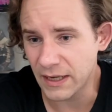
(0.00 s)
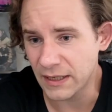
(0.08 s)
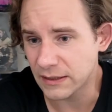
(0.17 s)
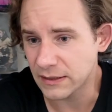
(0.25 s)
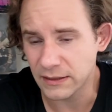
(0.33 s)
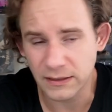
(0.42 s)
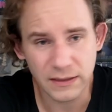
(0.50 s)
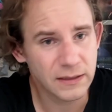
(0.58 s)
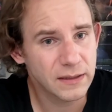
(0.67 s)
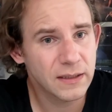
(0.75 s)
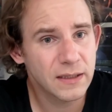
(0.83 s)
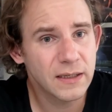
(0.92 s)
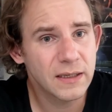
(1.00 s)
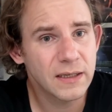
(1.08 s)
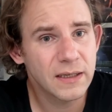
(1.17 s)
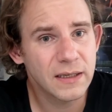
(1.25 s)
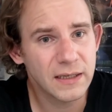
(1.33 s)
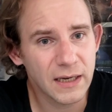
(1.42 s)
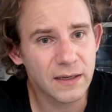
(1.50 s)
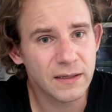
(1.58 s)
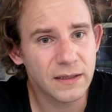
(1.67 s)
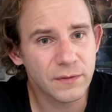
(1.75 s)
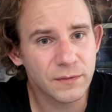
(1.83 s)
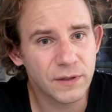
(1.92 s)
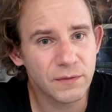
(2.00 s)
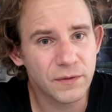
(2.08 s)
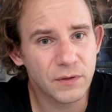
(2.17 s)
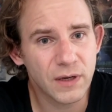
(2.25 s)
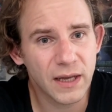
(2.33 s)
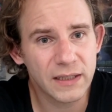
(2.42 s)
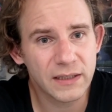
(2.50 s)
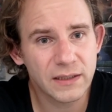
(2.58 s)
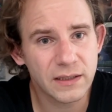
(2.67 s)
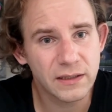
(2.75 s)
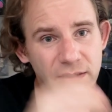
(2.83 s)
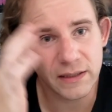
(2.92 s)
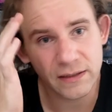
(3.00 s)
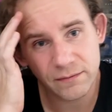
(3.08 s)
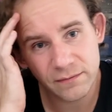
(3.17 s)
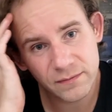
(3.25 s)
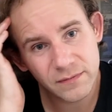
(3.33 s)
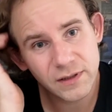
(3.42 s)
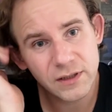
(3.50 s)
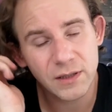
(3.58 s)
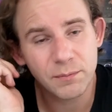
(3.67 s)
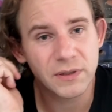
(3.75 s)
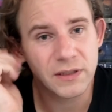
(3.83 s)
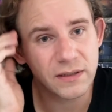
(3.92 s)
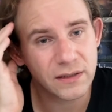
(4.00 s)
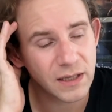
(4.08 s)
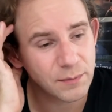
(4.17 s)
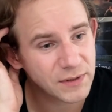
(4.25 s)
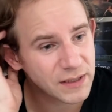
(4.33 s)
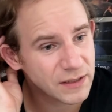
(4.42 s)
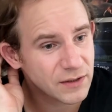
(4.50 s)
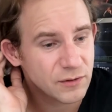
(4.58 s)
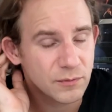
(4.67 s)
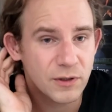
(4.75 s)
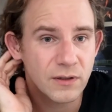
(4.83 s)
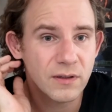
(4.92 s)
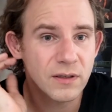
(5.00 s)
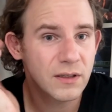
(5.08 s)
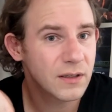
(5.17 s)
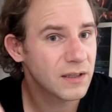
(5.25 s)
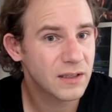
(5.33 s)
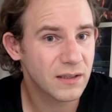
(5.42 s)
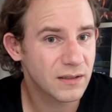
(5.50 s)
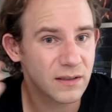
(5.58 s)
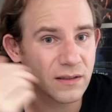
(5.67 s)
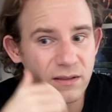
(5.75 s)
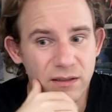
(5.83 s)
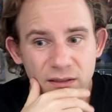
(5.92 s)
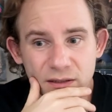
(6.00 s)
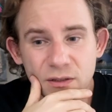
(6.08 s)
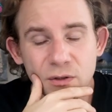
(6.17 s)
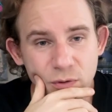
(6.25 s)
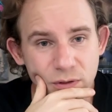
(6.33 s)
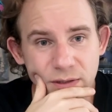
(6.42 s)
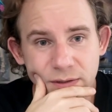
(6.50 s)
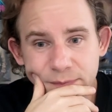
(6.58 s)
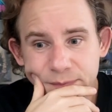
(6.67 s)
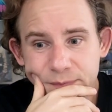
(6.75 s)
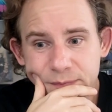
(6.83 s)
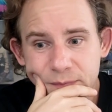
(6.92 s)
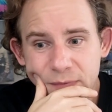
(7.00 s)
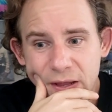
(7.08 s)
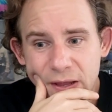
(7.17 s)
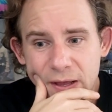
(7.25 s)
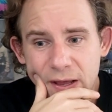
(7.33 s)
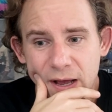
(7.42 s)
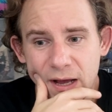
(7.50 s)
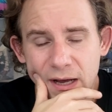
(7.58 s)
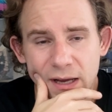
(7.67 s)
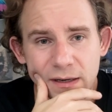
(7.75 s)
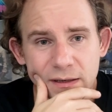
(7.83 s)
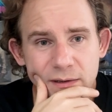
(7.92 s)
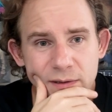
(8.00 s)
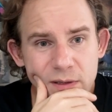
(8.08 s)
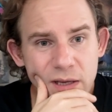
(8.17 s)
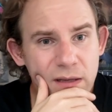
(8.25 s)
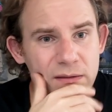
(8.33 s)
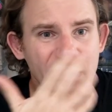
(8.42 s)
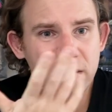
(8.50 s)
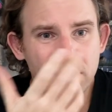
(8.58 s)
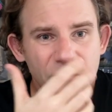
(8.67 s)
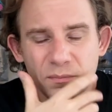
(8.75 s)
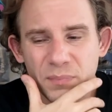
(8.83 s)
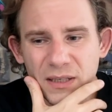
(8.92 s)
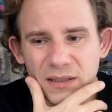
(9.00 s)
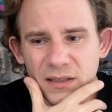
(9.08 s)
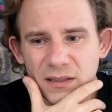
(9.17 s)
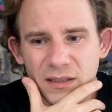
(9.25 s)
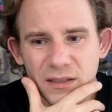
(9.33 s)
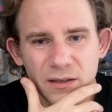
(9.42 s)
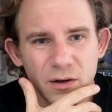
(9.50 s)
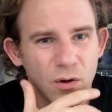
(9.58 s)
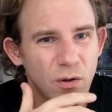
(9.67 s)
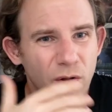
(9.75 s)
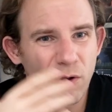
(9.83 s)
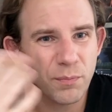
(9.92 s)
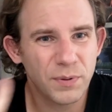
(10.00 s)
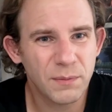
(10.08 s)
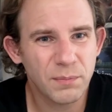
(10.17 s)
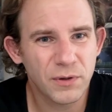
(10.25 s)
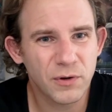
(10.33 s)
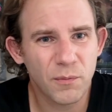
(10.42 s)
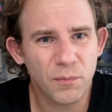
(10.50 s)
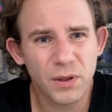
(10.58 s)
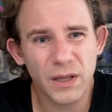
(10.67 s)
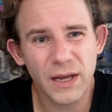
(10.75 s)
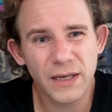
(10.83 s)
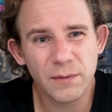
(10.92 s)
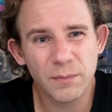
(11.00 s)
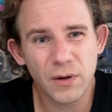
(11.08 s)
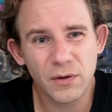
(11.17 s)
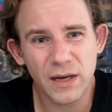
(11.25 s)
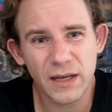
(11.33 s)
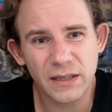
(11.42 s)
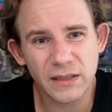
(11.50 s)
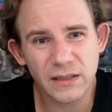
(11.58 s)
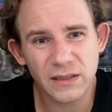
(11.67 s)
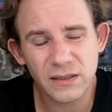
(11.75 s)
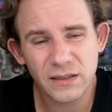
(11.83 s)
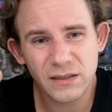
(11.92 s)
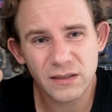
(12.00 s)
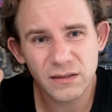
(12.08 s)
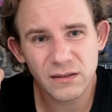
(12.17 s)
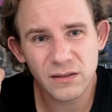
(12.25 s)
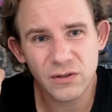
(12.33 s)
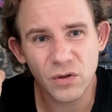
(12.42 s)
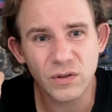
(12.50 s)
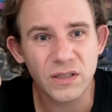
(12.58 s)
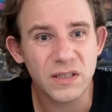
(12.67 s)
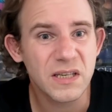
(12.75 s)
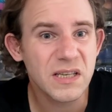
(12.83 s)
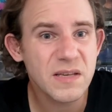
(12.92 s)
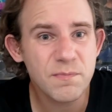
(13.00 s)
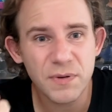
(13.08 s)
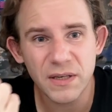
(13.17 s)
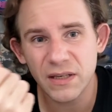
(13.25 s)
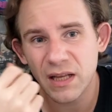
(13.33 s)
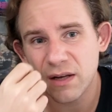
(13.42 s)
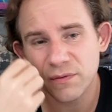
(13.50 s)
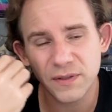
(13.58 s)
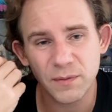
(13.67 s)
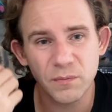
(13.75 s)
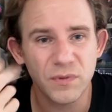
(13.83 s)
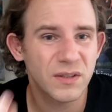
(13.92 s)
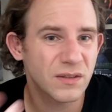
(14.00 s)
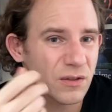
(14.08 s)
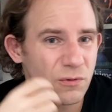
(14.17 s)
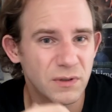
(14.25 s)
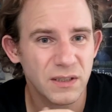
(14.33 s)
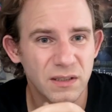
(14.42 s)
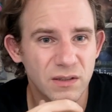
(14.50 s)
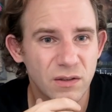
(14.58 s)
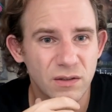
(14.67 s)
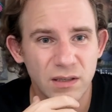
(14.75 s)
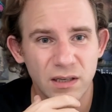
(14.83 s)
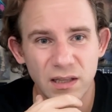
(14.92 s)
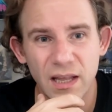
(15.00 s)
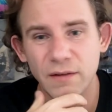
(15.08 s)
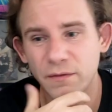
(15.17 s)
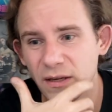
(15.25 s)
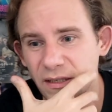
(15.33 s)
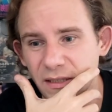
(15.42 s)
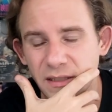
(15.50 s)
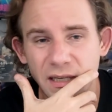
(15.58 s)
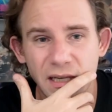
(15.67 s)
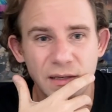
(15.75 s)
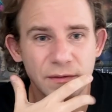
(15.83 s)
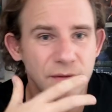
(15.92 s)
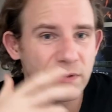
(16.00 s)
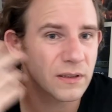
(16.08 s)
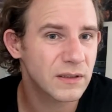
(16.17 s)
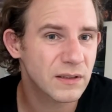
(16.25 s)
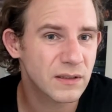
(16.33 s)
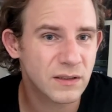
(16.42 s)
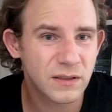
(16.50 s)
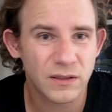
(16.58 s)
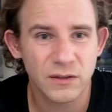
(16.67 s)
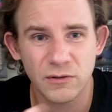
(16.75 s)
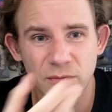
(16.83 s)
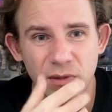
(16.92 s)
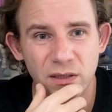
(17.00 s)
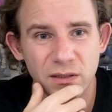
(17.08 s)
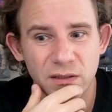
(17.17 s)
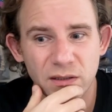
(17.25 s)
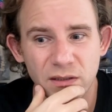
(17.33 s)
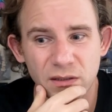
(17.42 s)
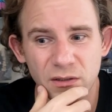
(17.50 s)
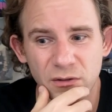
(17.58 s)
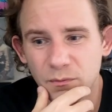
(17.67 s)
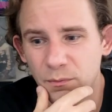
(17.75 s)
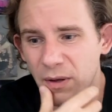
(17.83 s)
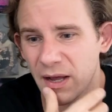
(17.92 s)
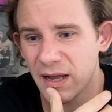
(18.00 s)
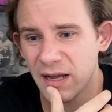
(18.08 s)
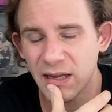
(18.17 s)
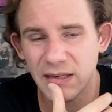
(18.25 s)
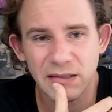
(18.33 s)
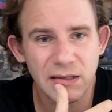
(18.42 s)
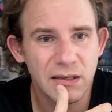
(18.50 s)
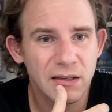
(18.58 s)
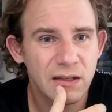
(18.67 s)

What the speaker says: And yeah, if you like silly Japanese slapstick humor, this is good. And yeah, that's basically all people complain about, like it's not deep enough, the mystery is not clever enough, this humor is too bad.